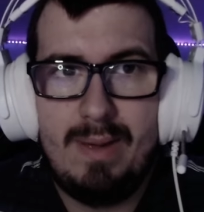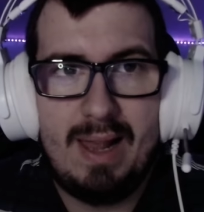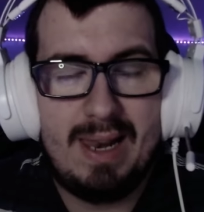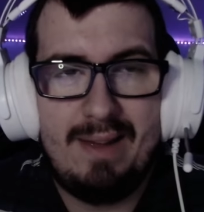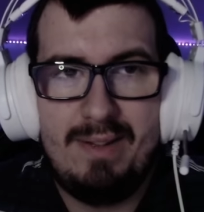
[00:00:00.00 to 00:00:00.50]

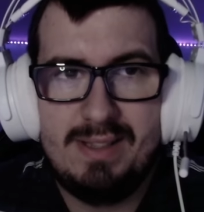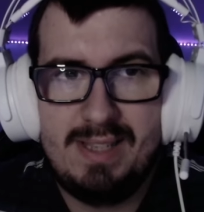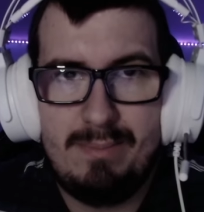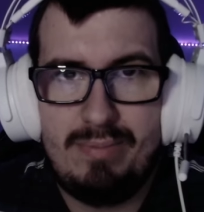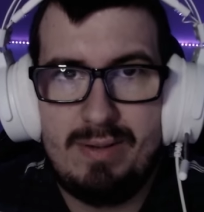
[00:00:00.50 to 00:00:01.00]
11s
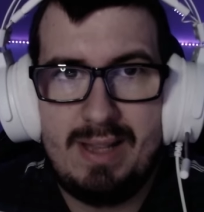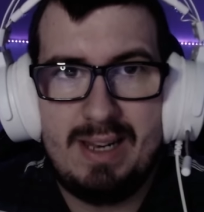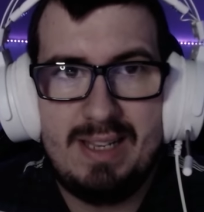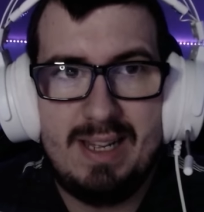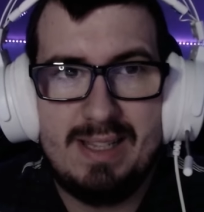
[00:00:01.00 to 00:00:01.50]
and
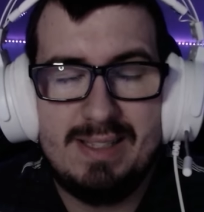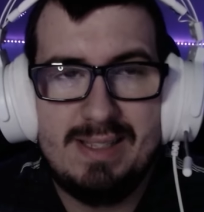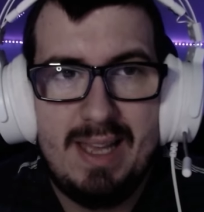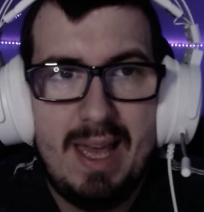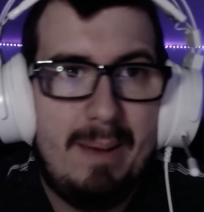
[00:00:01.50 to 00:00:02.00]
Britannians,
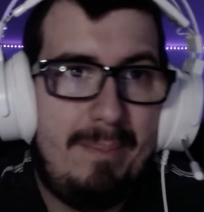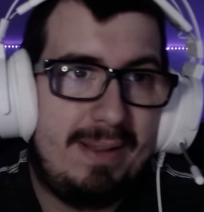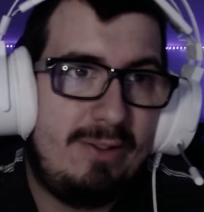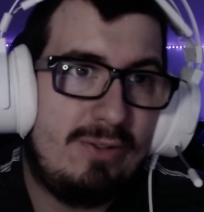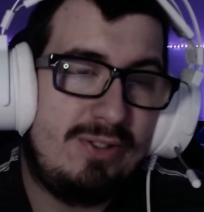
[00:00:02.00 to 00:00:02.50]

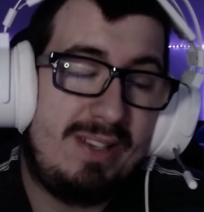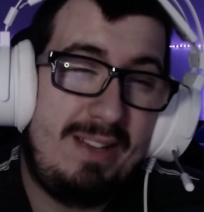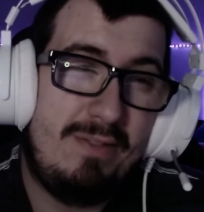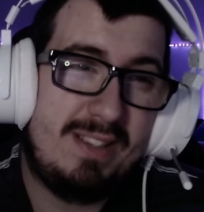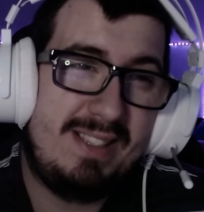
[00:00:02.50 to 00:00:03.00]
but also he
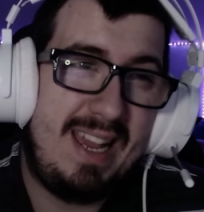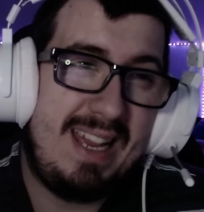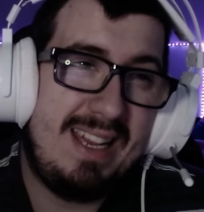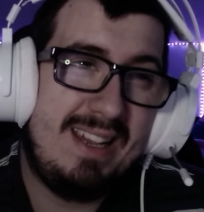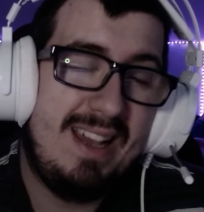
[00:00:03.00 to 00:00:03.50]
was
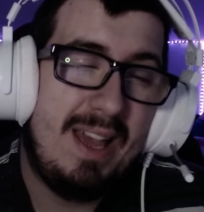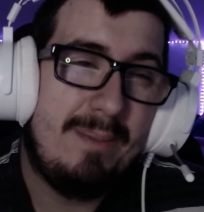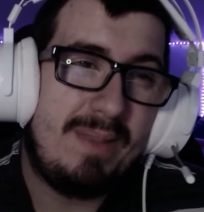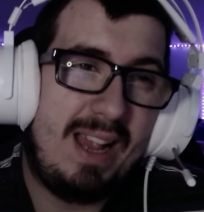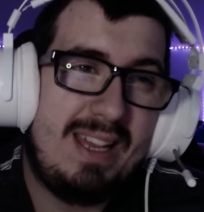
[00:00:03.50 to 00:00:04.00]
saying,
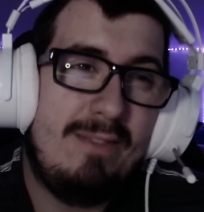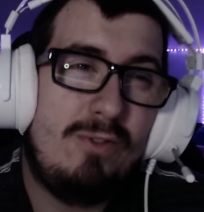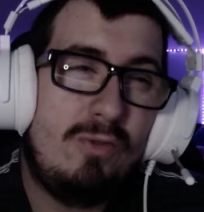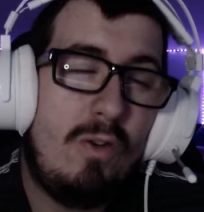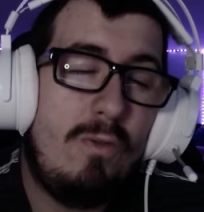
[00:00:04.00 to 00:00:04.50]
I have
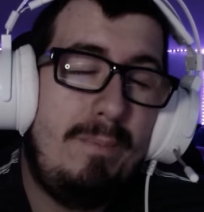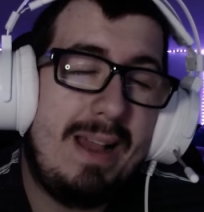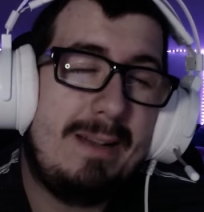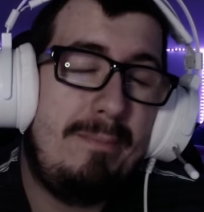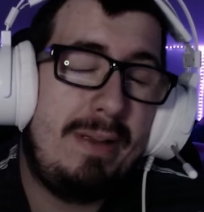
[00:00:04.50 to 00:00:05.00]
to go
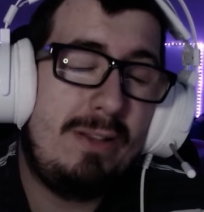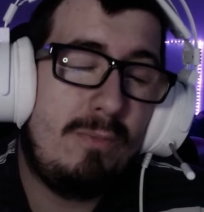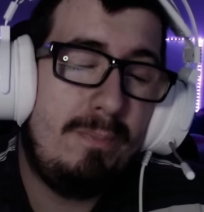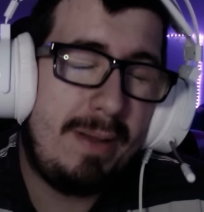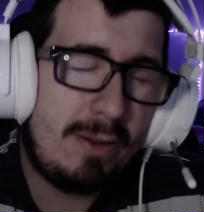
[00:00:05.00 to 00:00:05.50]
back
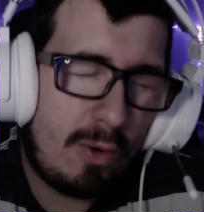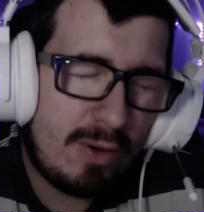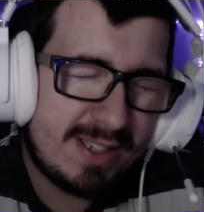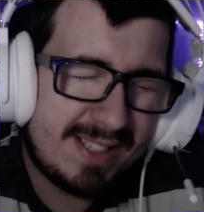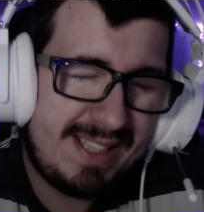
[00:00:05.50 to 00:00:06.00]

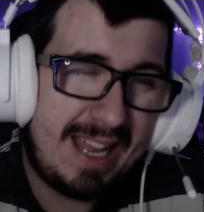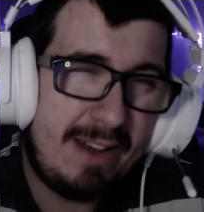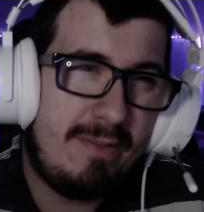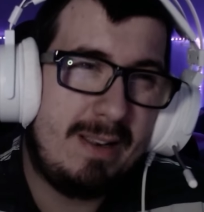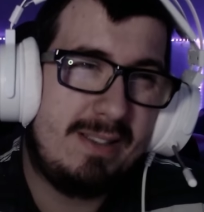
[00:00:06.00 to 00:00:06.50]
because they
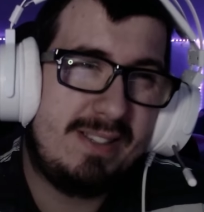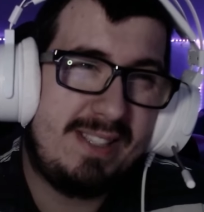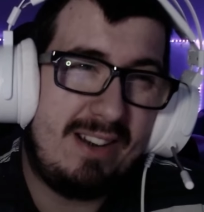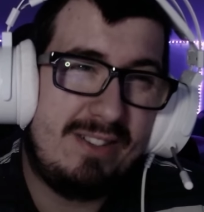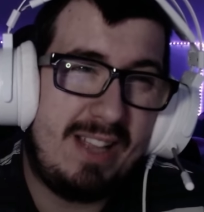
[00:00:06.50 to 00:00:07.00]
will
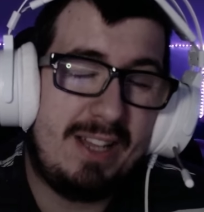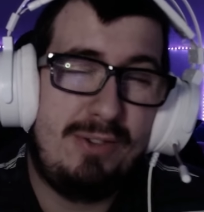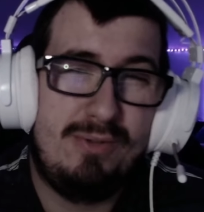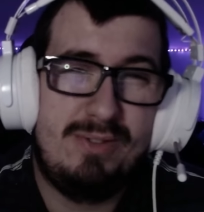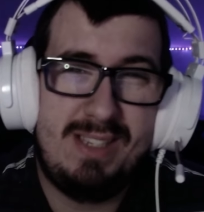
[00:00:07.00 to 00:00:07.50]
start
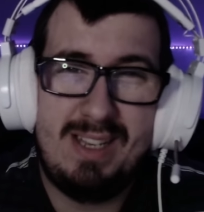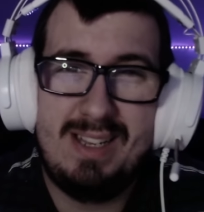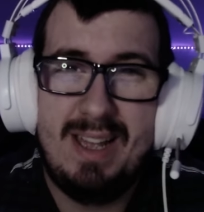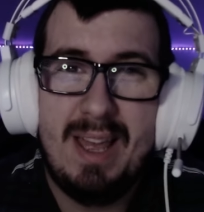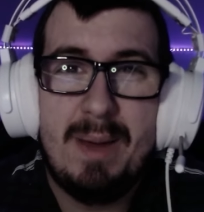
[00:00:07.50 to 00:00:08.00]
accusing
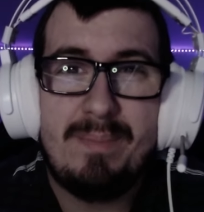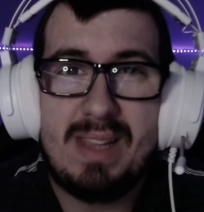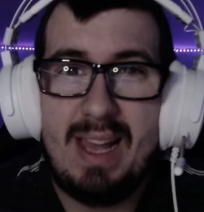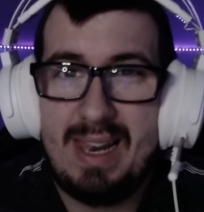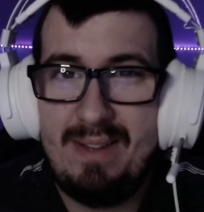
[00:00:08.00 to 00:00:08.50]

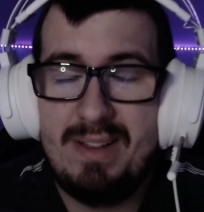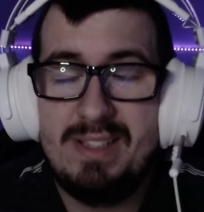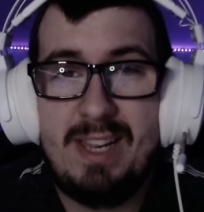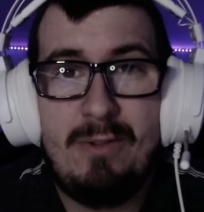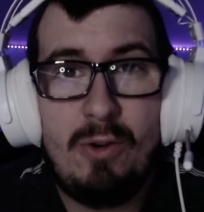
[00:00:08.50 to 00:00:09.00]

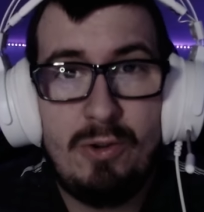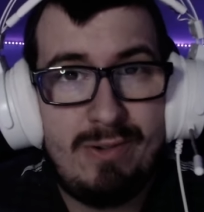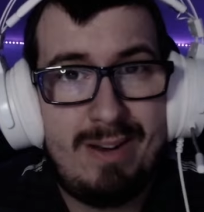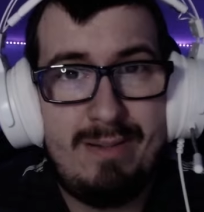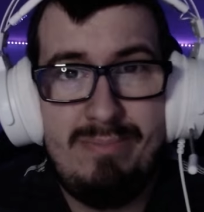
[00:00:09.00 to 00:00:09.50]
11th and
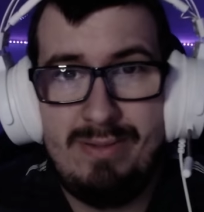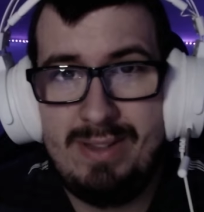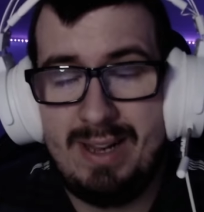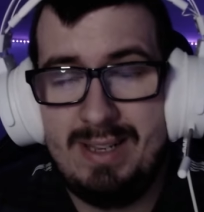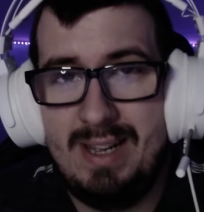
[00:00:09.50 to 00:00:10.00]
honorary
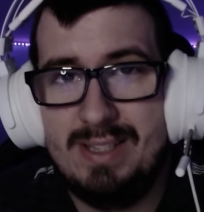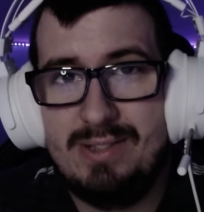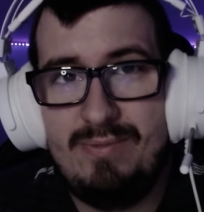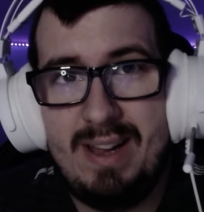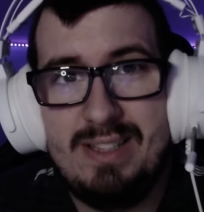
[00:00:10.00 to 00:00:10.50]

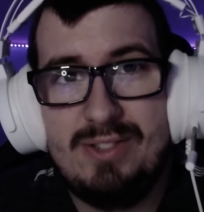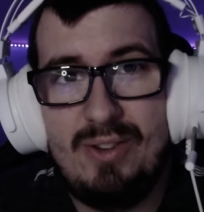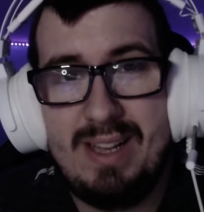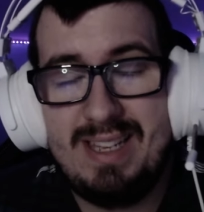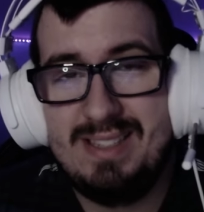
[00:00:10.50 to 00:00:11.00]
Britannians, right? So
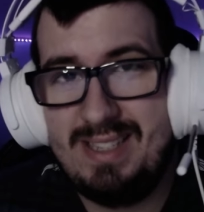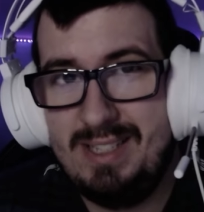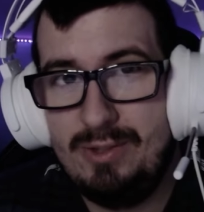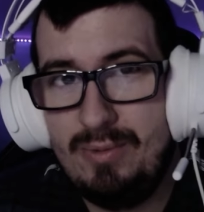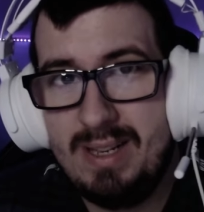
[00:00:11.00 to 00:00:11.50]
I guess
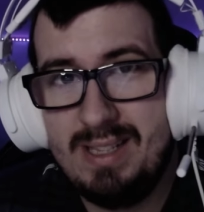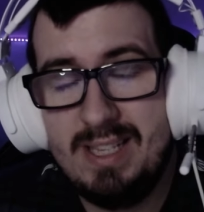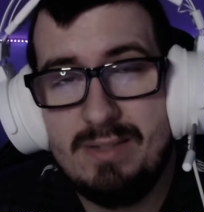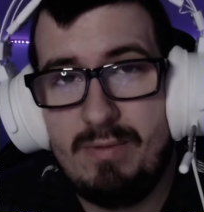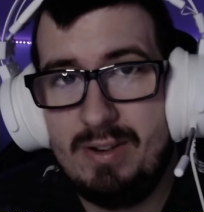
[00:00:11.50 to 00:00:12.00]
he's doing
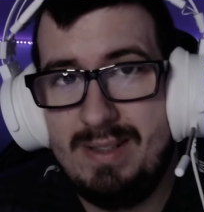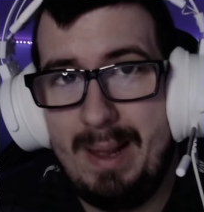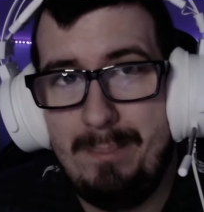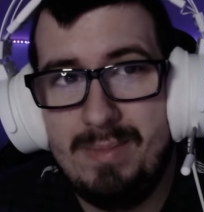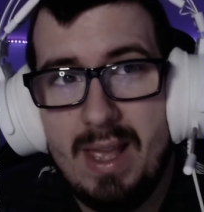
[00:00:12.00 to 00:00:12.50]
this for them.